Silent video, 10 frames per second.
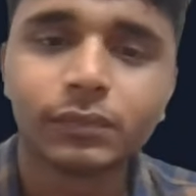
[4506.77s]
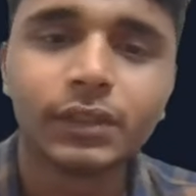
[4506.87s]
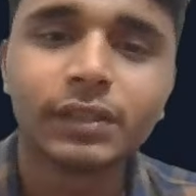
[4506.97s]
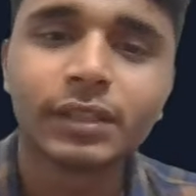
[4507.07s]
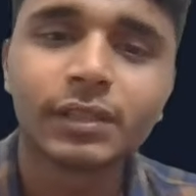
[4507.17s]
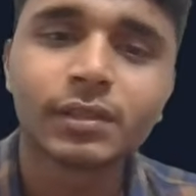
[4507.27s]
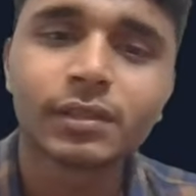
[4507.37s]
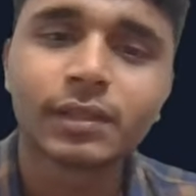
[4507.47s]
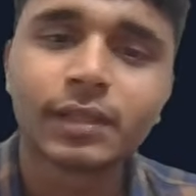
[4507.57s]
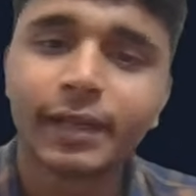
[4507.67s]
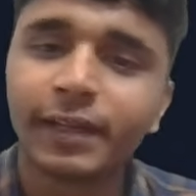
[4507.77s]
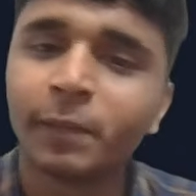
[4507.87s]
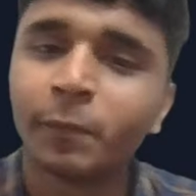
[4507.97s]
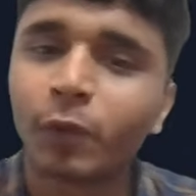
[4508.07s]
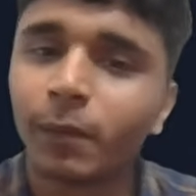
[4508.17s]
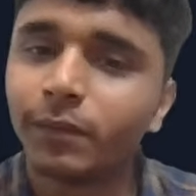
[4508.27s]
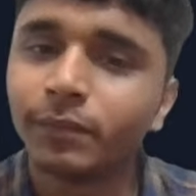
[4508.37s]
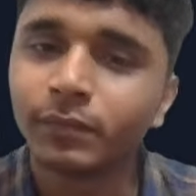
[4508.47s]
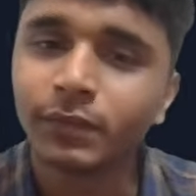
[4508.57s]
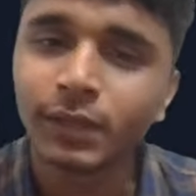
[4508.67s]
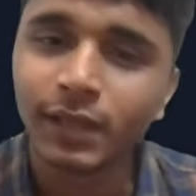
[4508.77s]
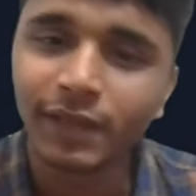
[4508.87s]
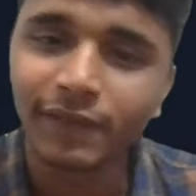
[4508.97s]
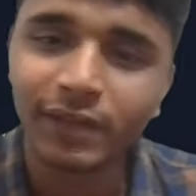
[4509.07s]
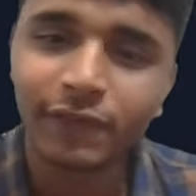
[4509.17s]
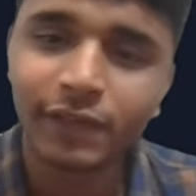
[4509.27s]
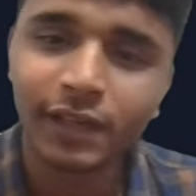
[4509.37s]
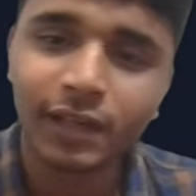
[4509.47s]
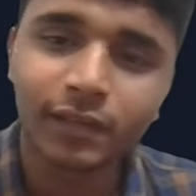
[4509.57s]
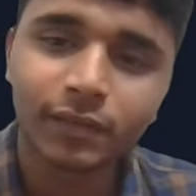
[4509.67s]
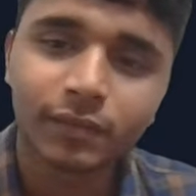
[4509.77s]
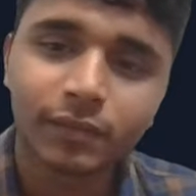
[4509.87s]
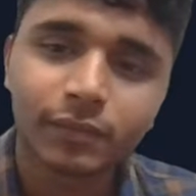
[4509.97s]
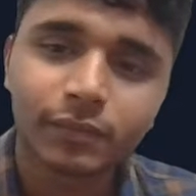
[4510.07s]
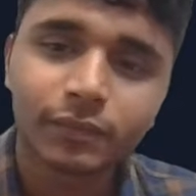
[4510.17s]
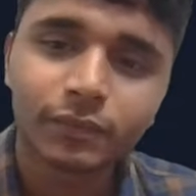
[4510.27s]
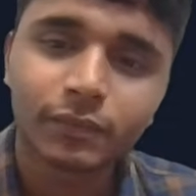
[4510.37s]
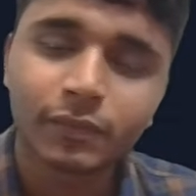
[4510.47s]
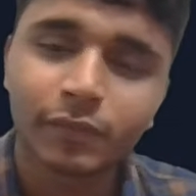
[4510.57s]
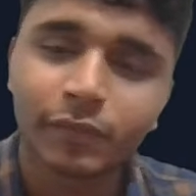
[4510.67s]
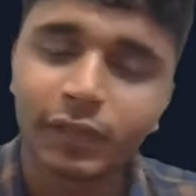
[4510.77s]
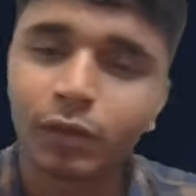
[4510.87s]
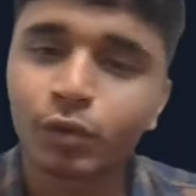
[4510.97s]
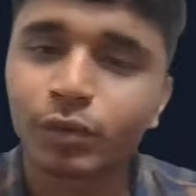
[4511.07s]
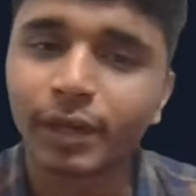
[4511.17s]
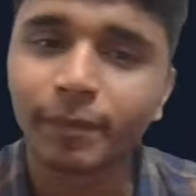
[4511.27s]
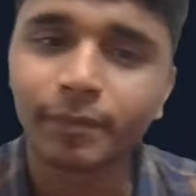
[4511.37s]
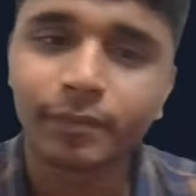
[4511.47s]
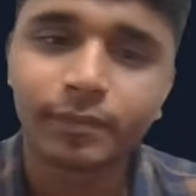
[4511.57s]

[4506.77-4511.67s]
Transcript: There is a hidden problem when we are without swap.